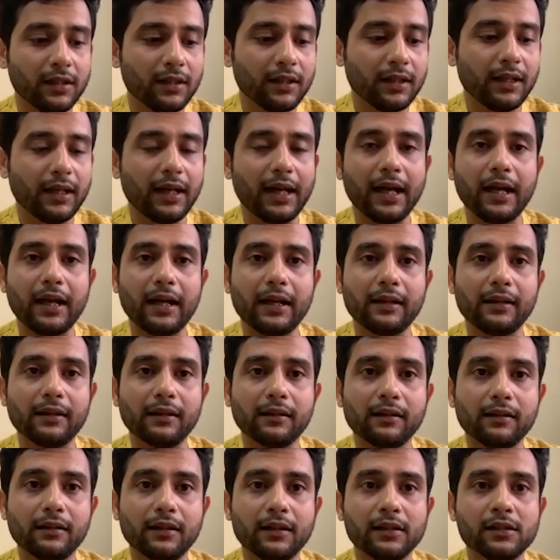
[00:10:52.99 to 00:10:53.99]
And
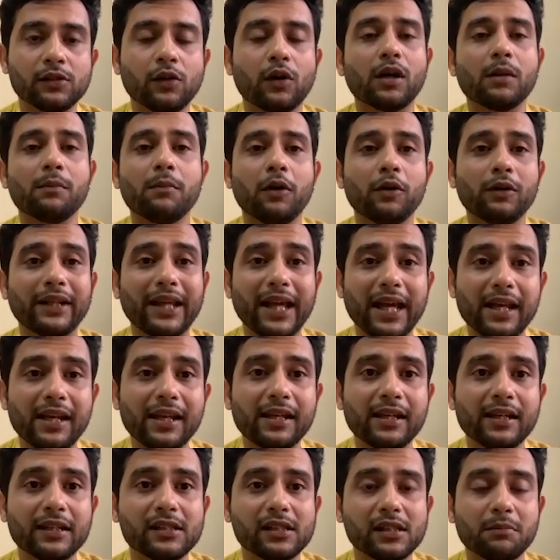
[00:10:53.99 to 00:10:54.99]
it's not about
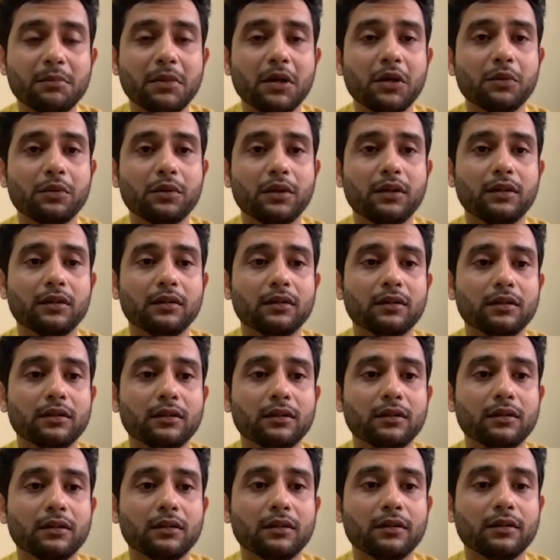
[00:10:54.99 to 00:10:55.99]
caring, it's about
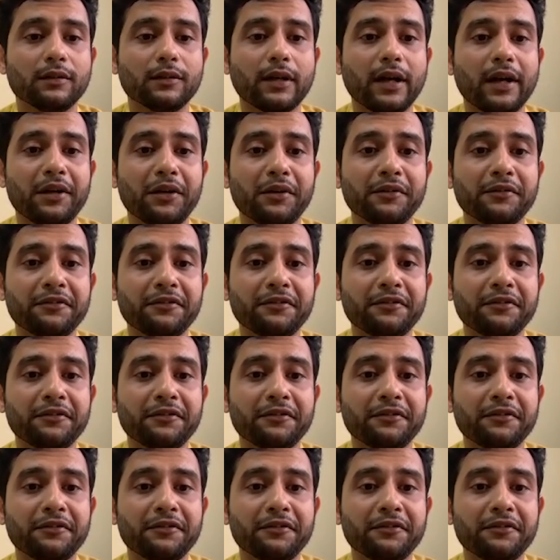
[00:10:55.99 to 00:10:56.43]
kind of